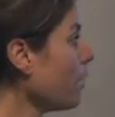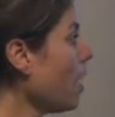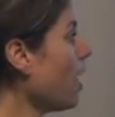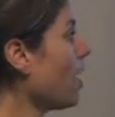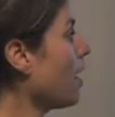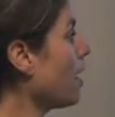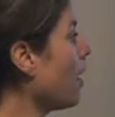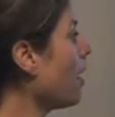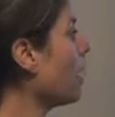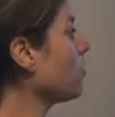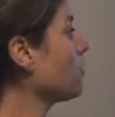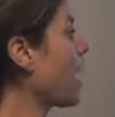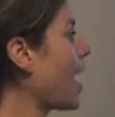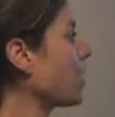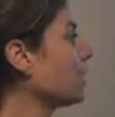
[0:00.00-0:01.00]

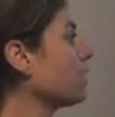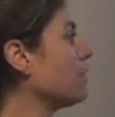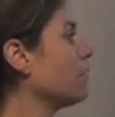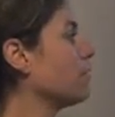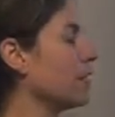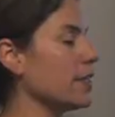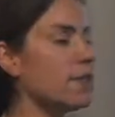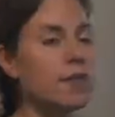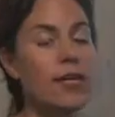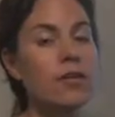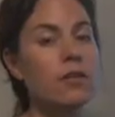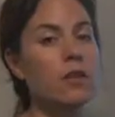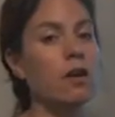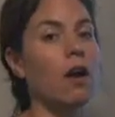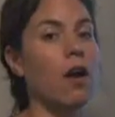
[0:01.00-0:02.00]
Our active
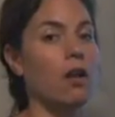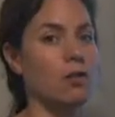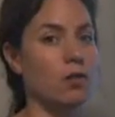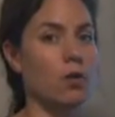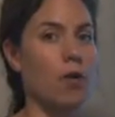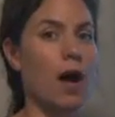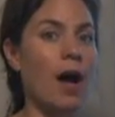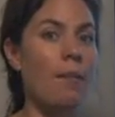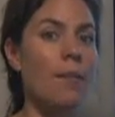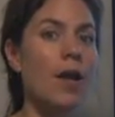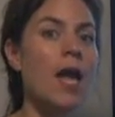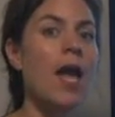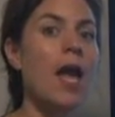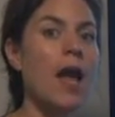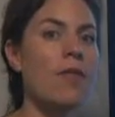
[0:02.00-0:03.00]
listings are also up,
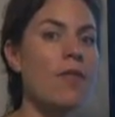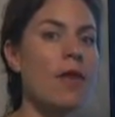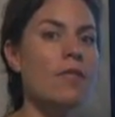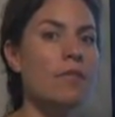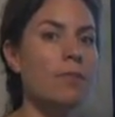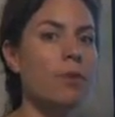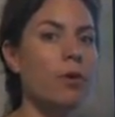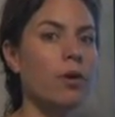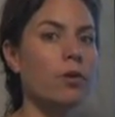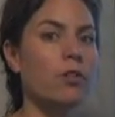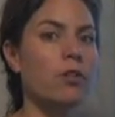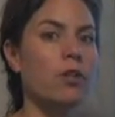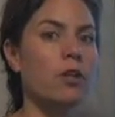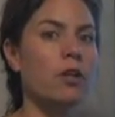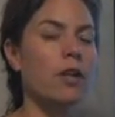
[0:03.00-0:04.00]
and that's important
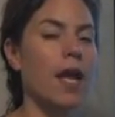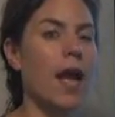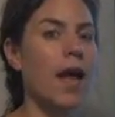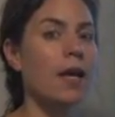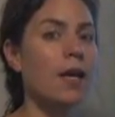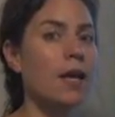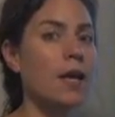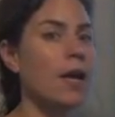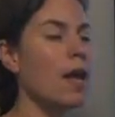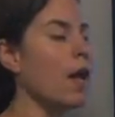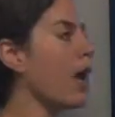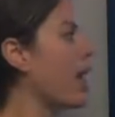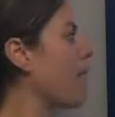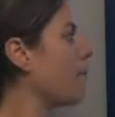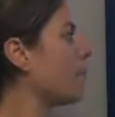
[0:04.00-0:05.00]
to look at
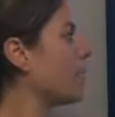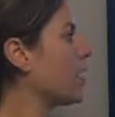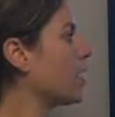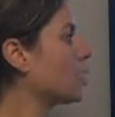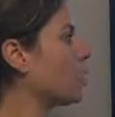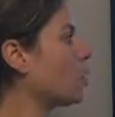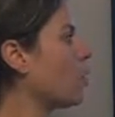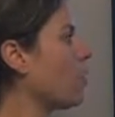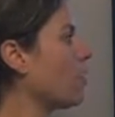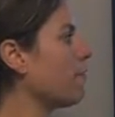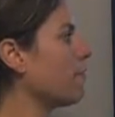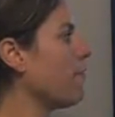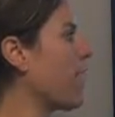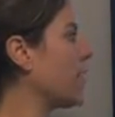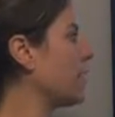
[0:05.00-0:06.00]
because you want
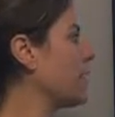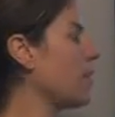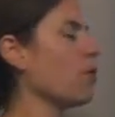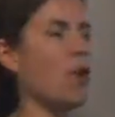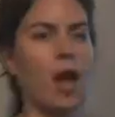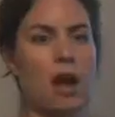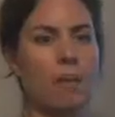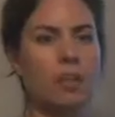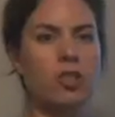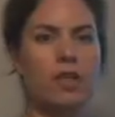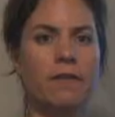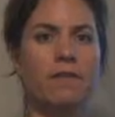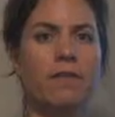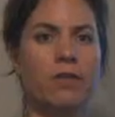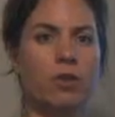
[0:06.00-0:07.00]
to find out how much
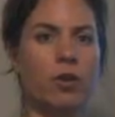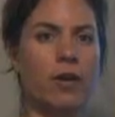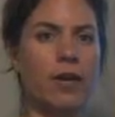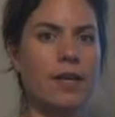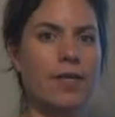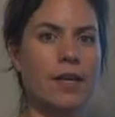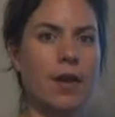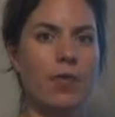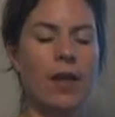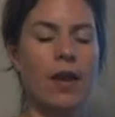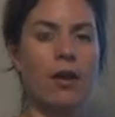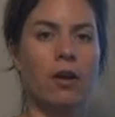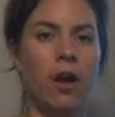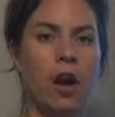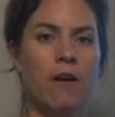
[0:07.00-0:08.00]
inventory is out
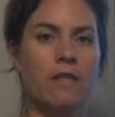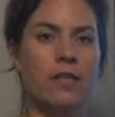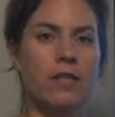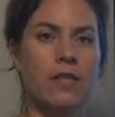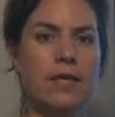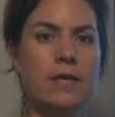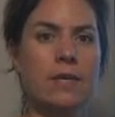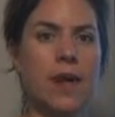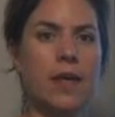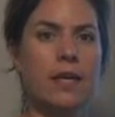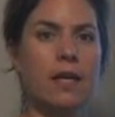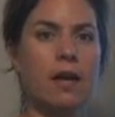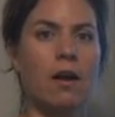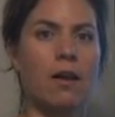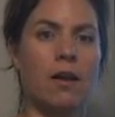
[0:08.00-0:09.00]
there, and obviously
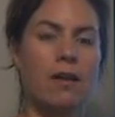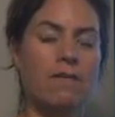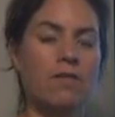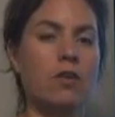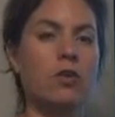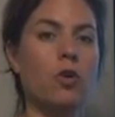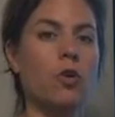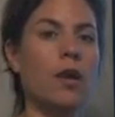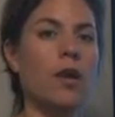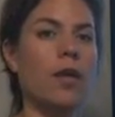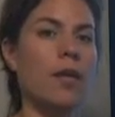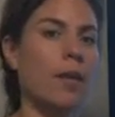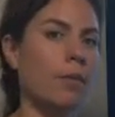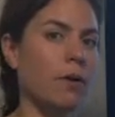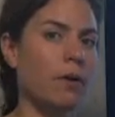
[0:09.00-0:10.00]
depending on inventory
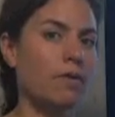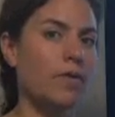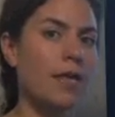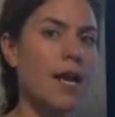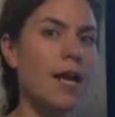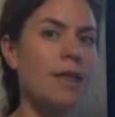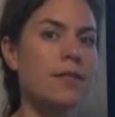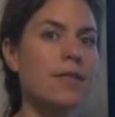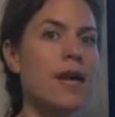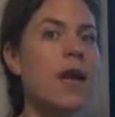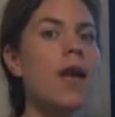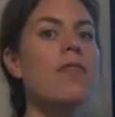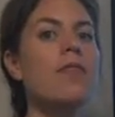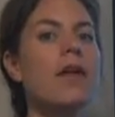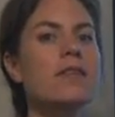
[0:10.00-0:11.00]
and number of sales,
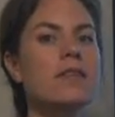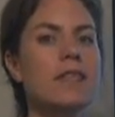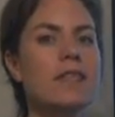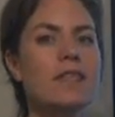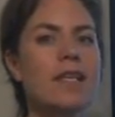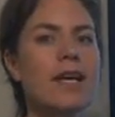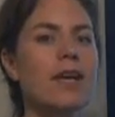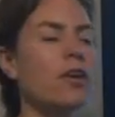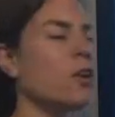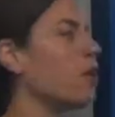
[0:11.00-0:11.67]
that's going to tell